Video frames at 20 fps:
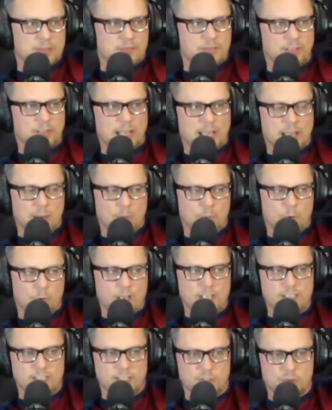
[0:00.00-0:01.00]
feel like I
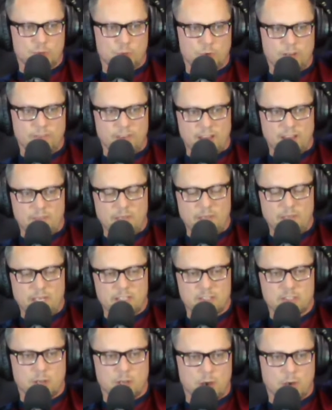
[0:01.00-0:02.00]
wasted 25
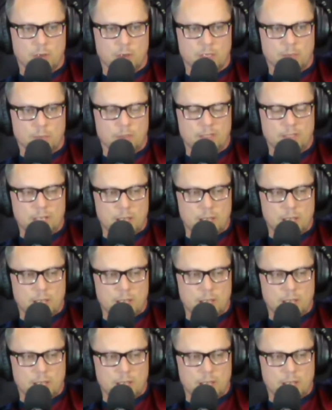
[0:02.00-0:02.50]
minutes talking with